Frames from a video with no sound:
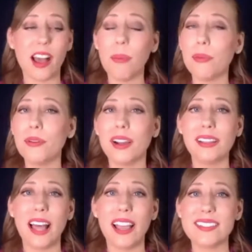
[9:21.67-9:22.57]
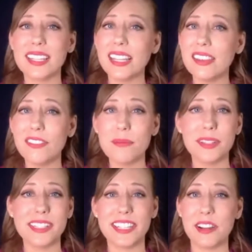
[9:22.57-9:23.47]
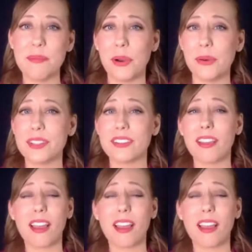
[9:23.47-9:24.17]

uproot our lives, leave the military post,